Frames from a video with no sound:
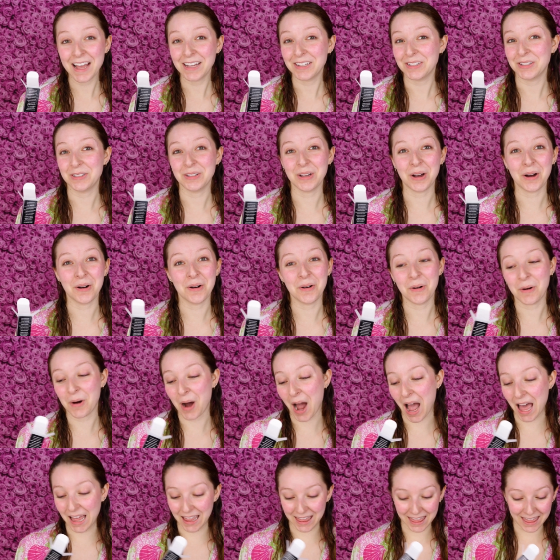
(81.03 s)
So
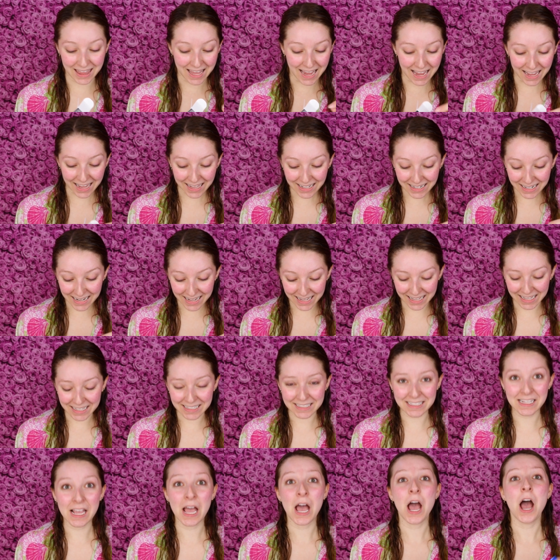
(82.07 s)
that
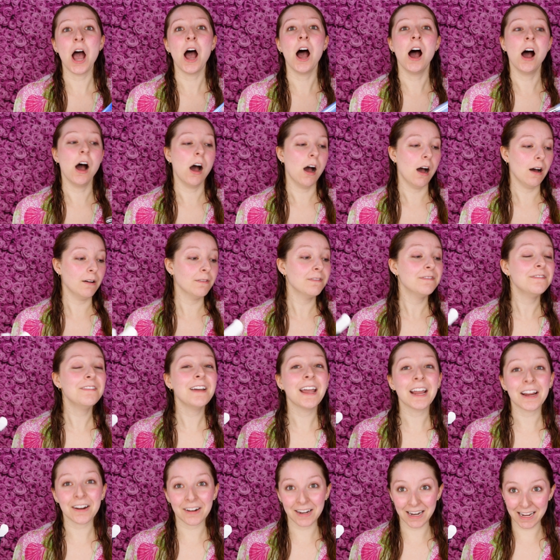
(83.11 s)
is a
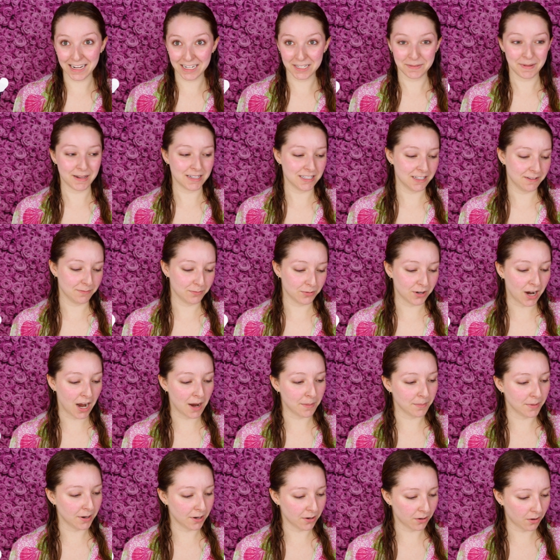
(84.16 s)
very expensive
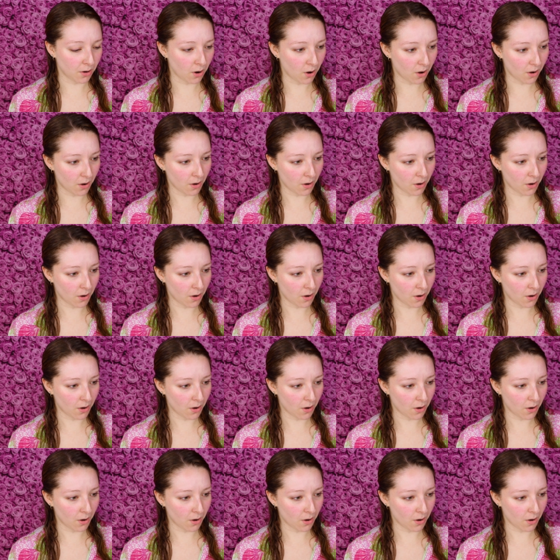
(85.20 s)
primer.